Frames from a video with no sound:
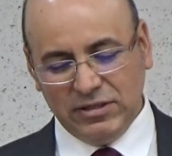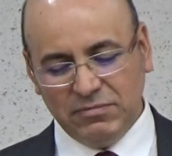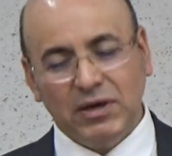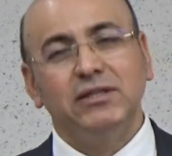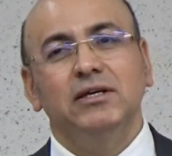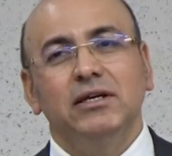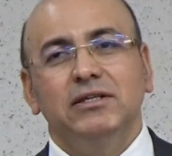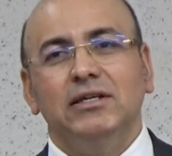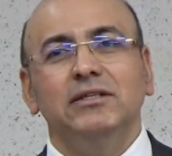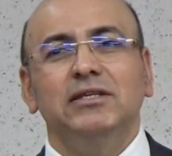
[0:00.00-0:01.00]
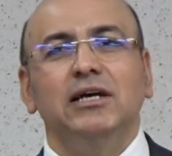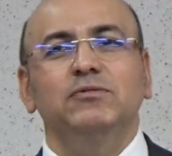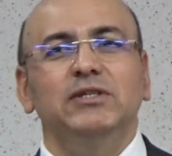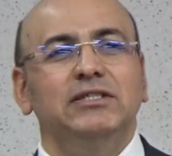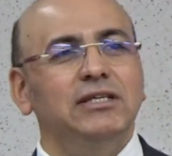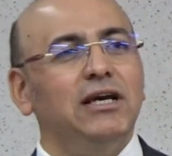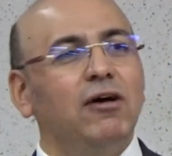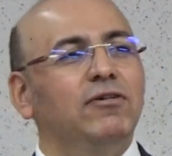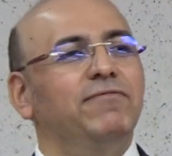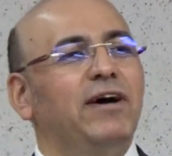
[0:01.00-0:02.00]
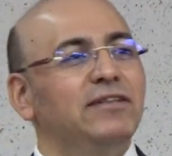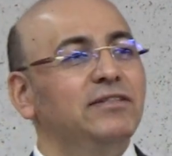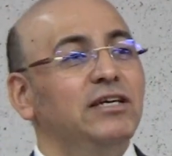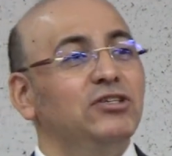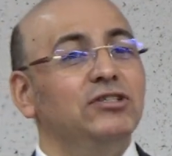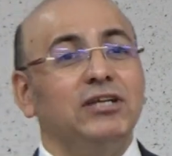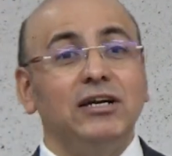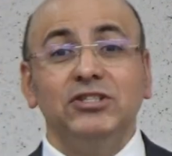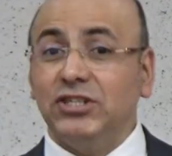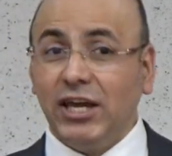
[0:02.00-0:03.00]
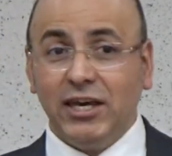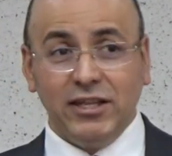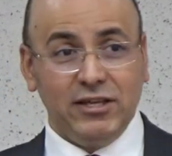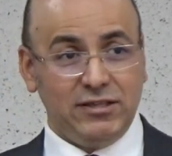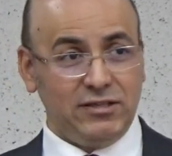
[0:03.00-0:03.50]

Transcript: But sometimes we see our foundations are shaking it.